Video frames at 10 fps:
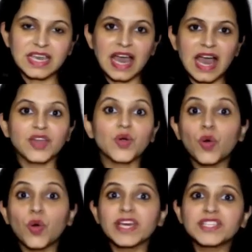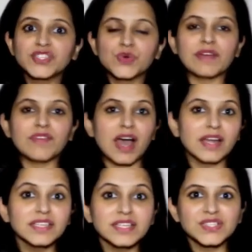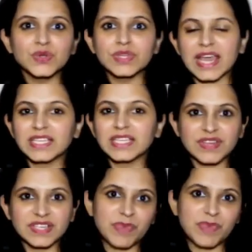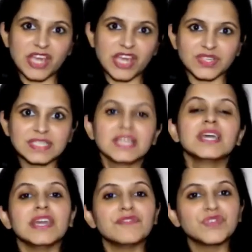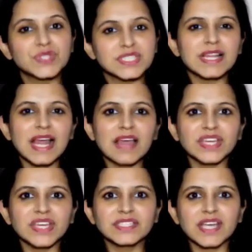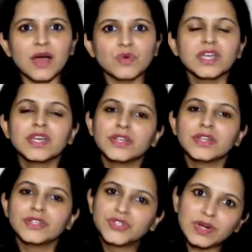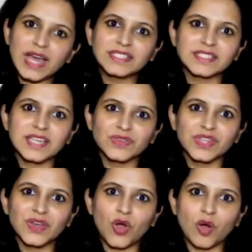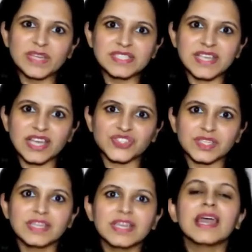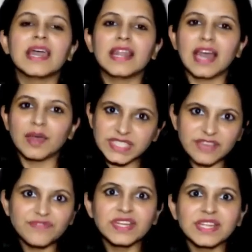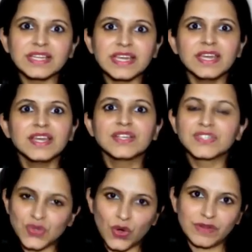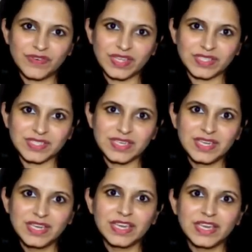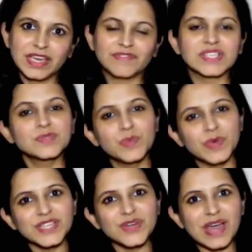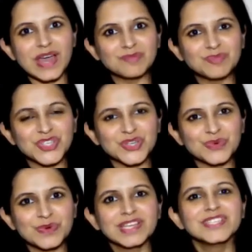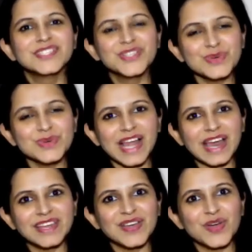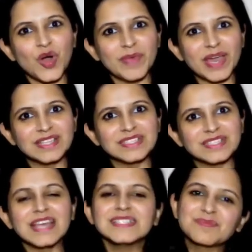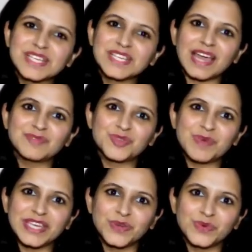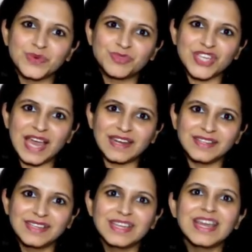I hope that you have understood negative expressions. If you still have any doubt, do write it down in the comment section and I will definitely solve it. If this video helped you, do like, comment and subscribe to my YouTube channel.